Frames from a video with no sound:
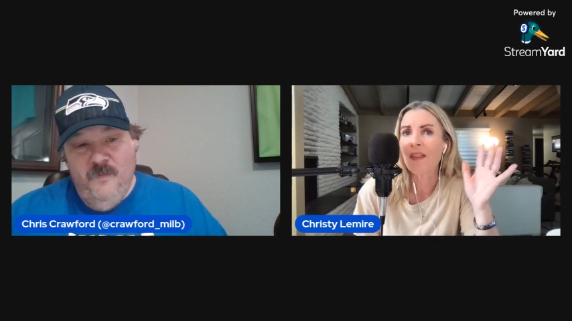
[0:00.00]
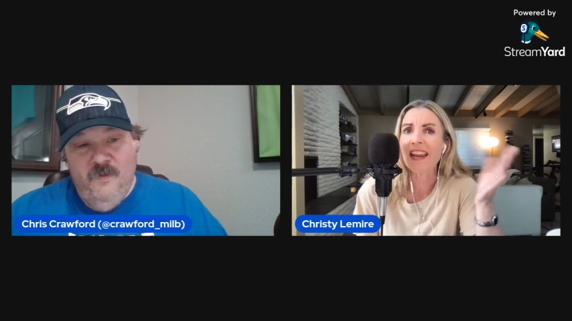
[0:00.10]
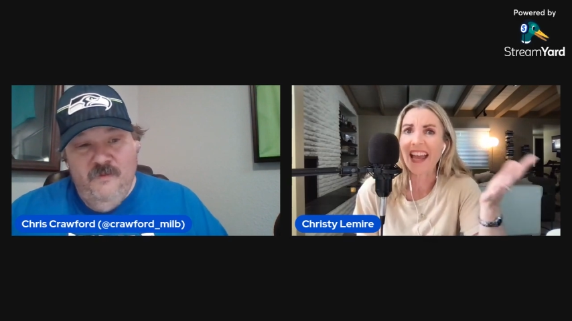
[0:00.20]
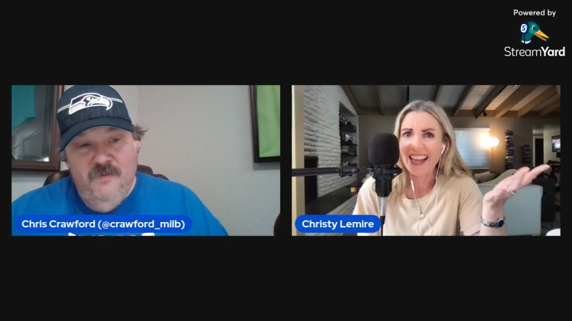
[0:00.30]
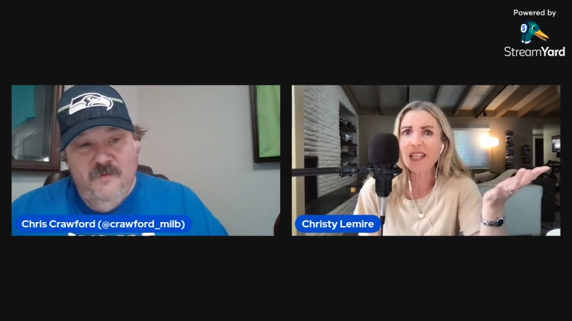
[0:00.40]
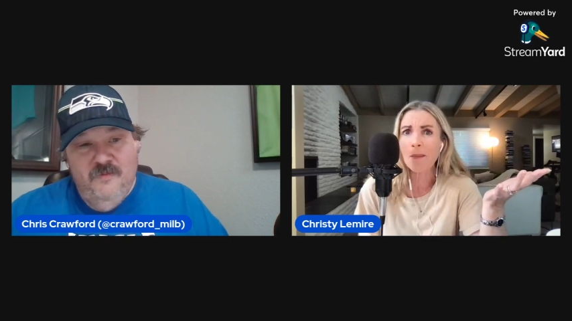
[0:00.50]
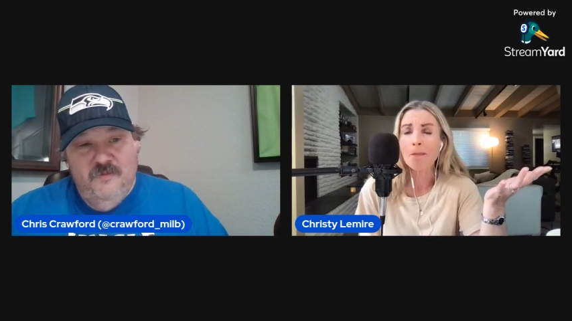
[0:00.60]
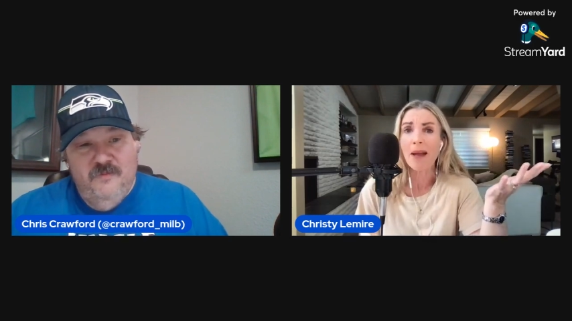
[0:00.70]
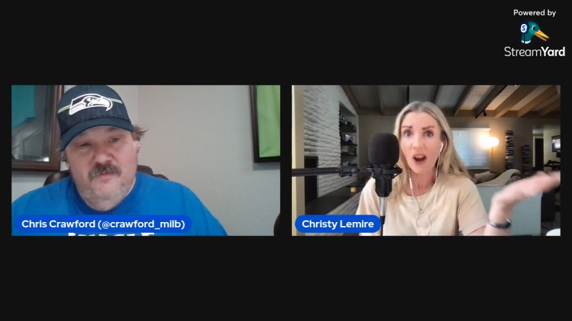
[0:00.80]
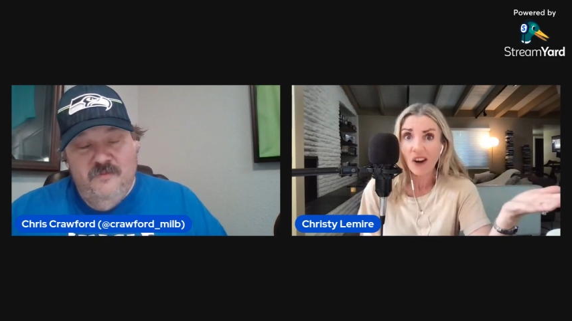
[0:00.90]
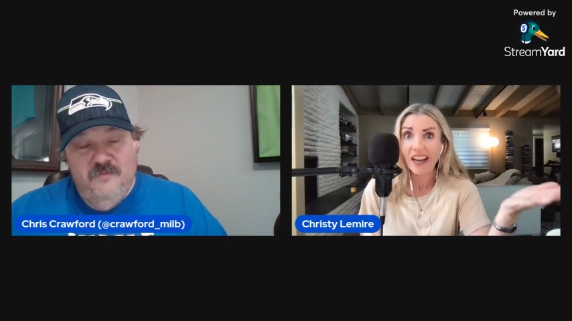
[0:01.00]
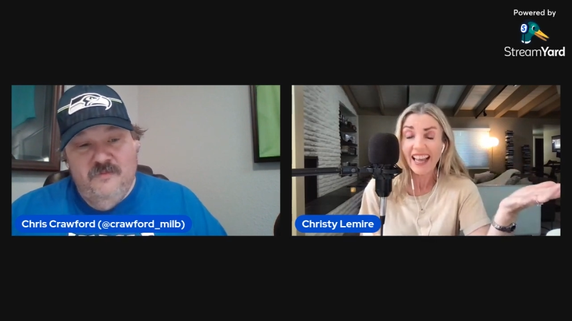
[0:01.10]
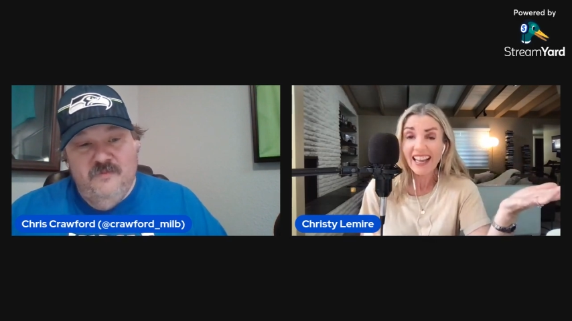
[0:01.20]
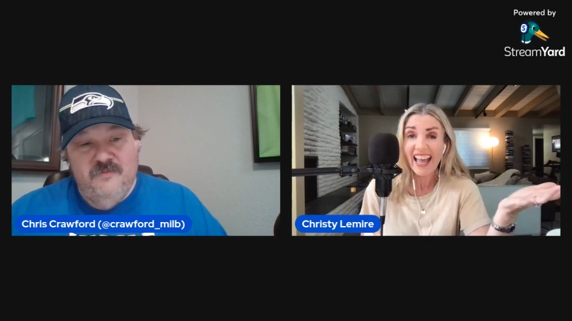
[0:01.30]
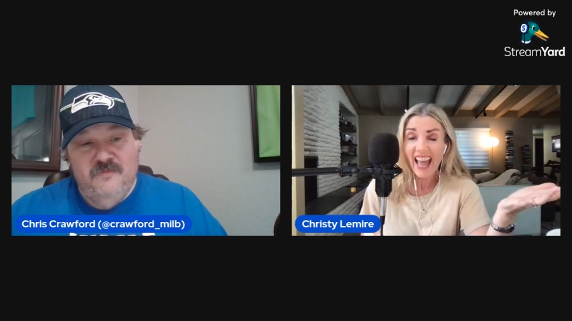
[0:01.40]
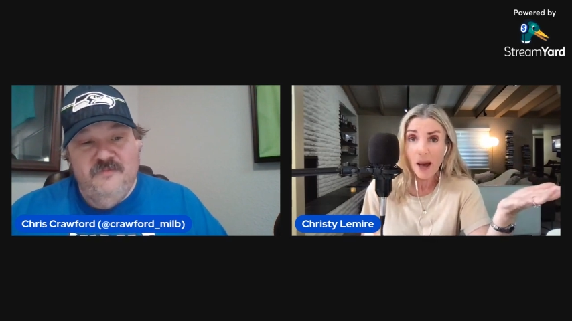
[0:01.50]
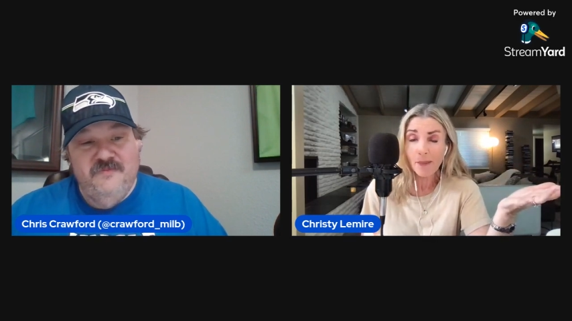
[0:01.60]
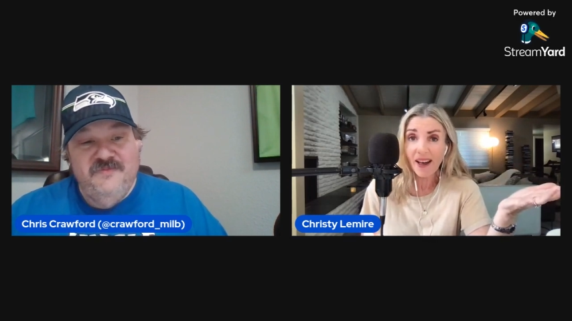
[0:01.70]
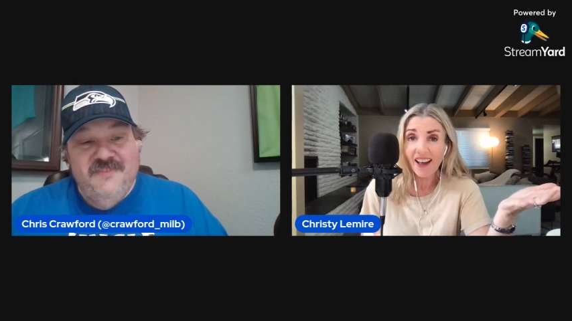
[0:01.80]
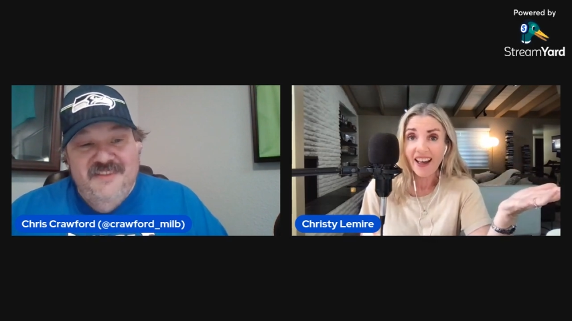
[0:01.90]
Speaker 1: and then ends up marrying
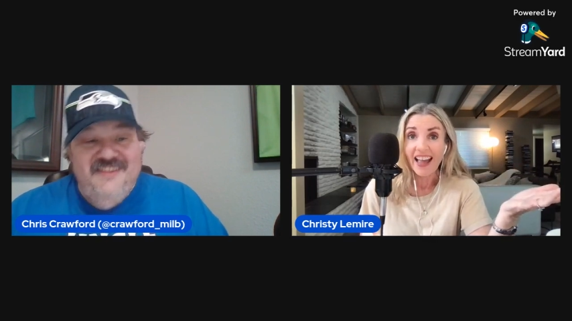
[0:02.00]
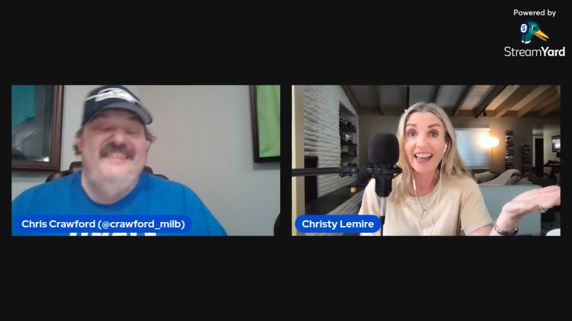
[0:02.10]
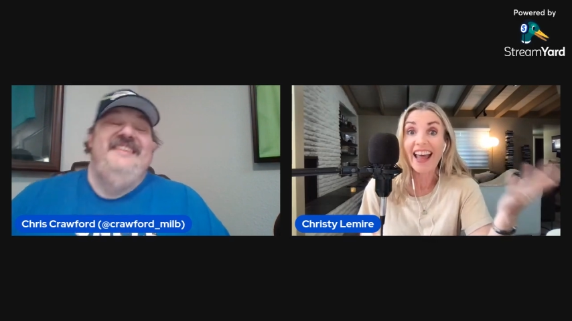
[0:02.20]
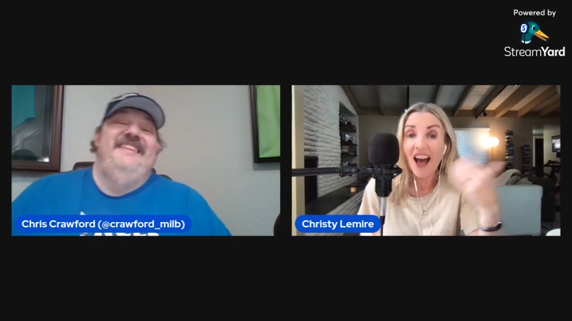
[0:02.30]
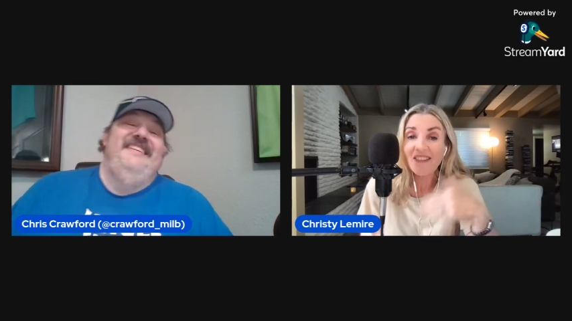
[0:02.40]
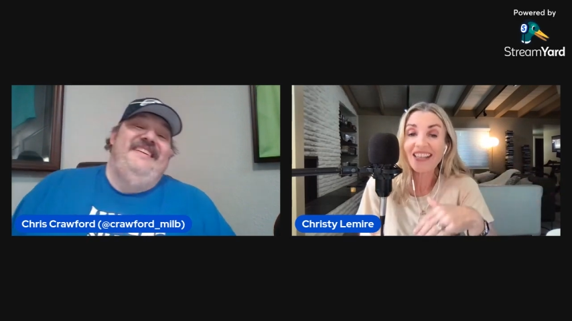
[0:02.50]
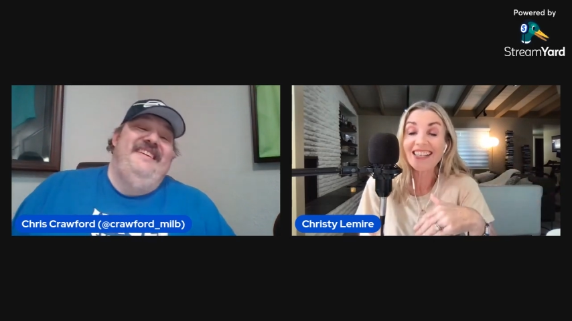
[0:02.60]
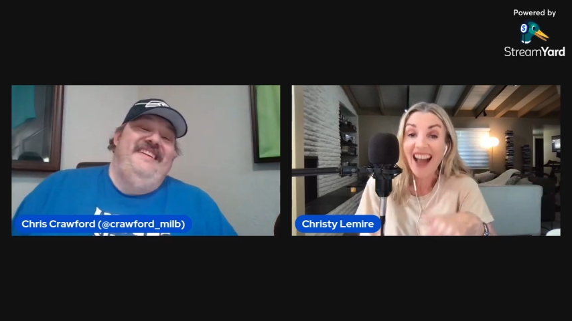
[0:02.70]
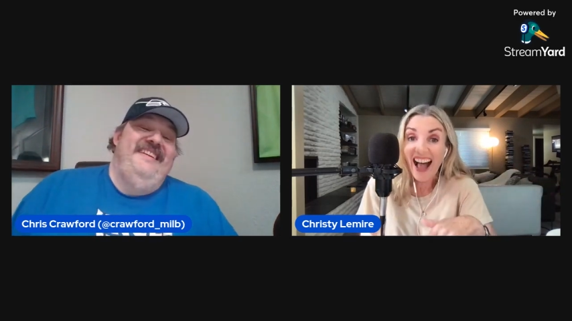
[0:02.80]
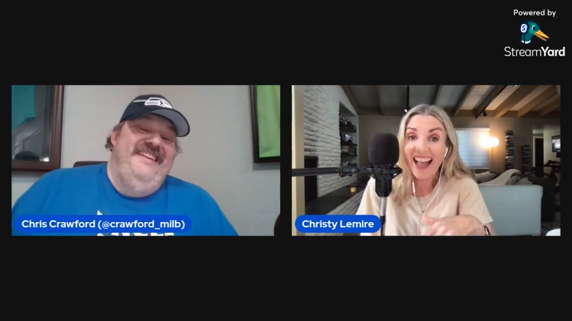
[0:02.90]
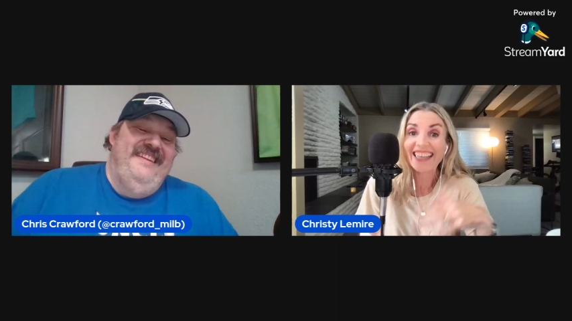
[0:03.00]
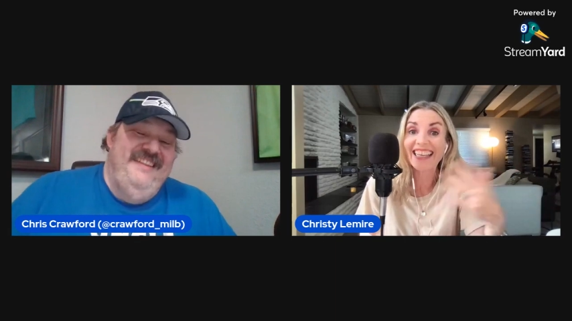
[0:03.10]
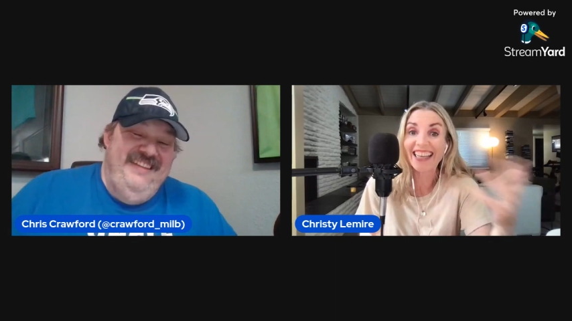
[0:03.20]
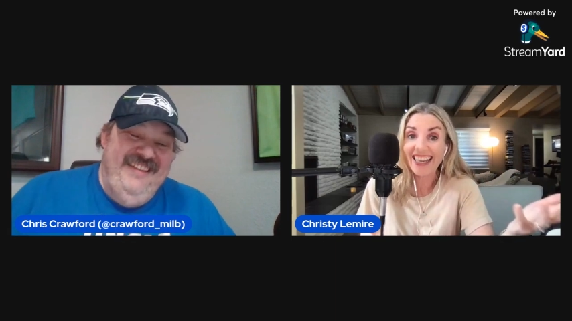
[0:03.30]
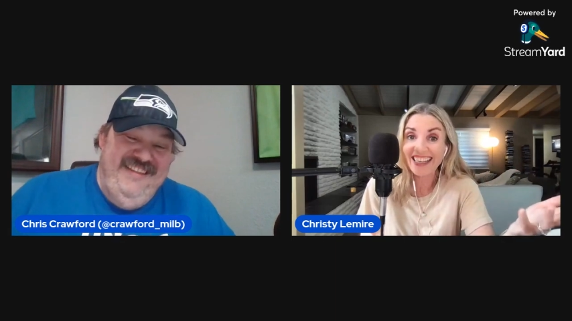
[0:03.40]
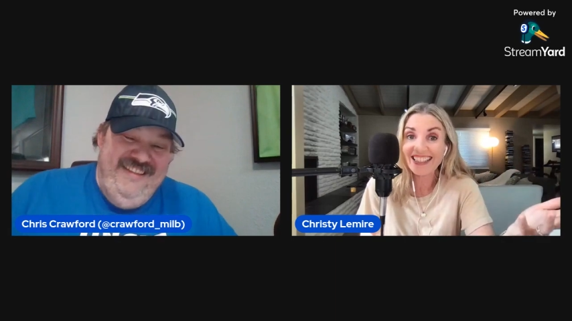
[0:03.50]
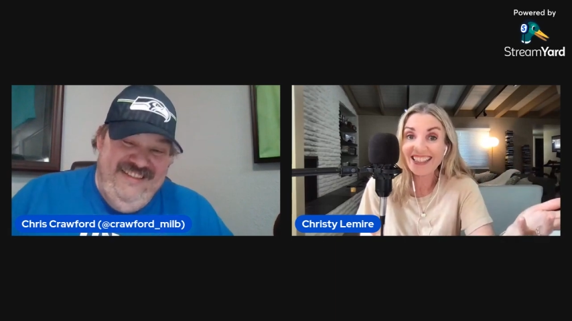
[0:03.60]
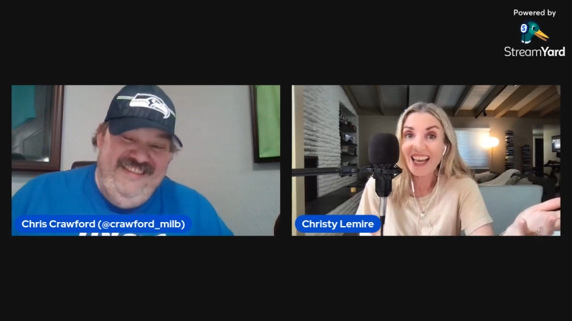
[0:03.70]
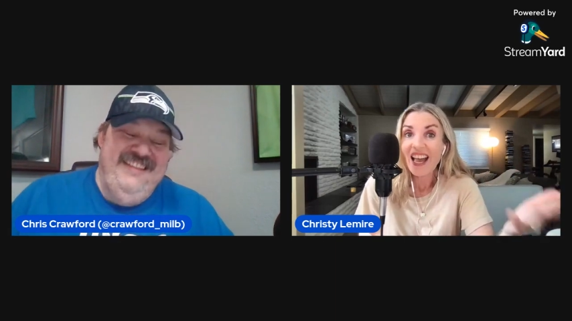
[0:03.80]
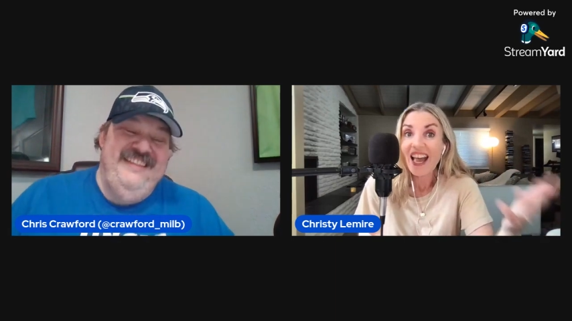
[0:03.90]
him and having nine kids